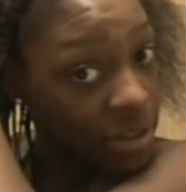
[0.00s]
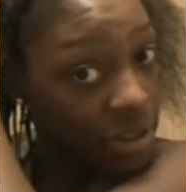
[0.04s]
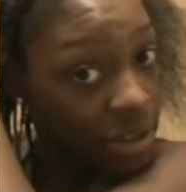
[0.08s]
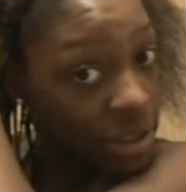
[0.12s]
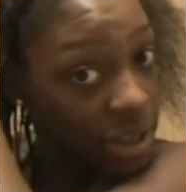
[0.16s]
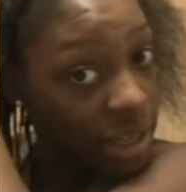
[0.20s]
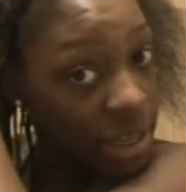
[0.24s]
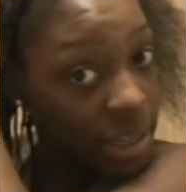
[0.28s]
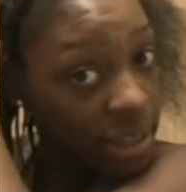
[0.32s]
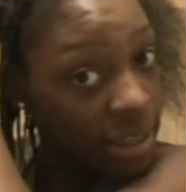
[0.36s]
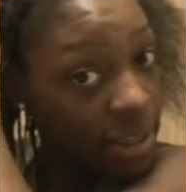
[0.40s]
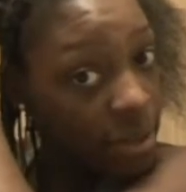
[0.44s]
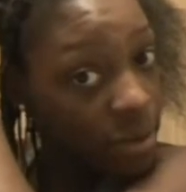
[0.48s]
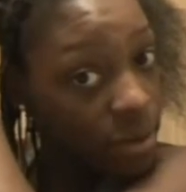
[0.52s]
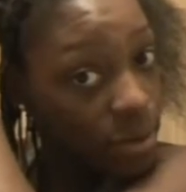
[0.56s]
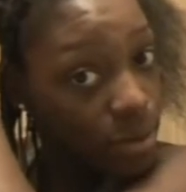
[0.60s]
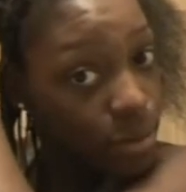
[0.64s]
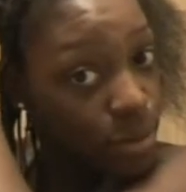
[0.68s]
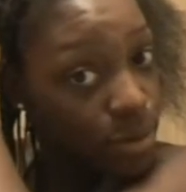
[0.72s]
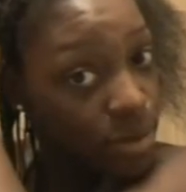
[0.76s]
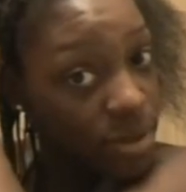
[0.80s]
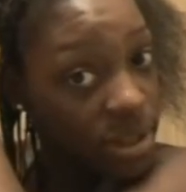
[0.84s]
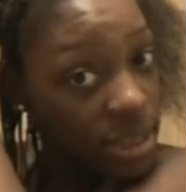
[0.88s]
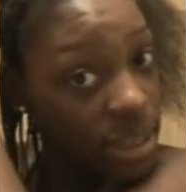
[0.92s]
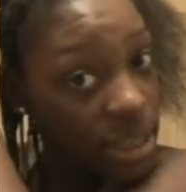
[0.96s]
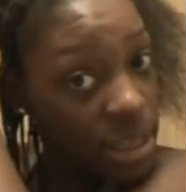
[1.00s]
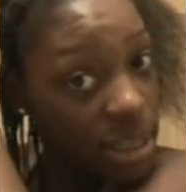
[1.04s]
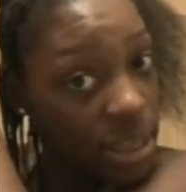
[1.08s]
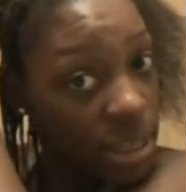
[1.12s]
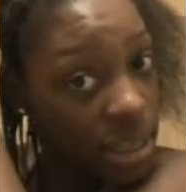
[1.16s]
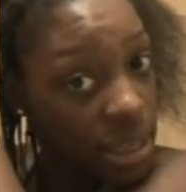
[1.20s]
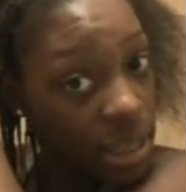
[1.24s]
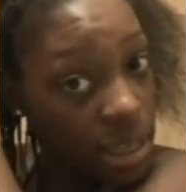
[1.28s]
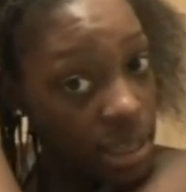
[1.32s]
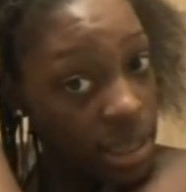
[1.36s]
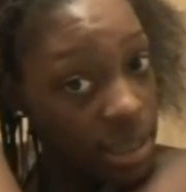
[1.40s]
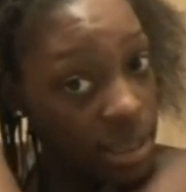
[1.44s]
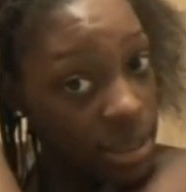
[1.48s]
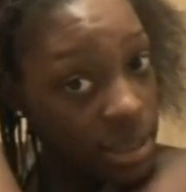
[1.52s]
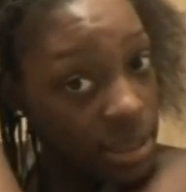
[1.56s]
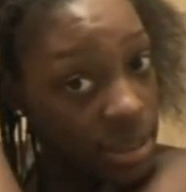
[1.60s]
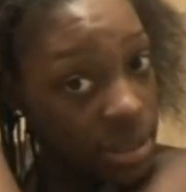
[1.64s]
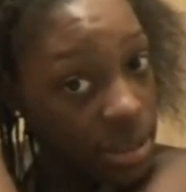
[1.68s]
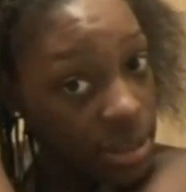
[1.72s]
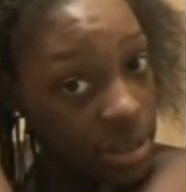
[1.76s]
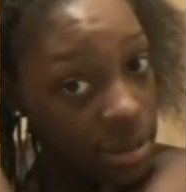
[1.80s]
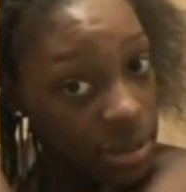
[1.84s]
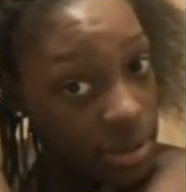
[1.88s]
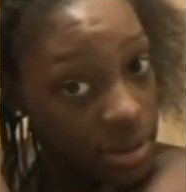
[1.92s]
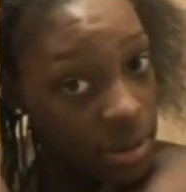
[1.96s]
sure you get those
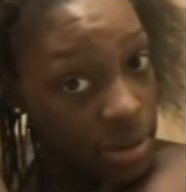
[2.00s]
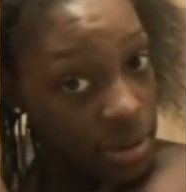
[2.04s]
ends.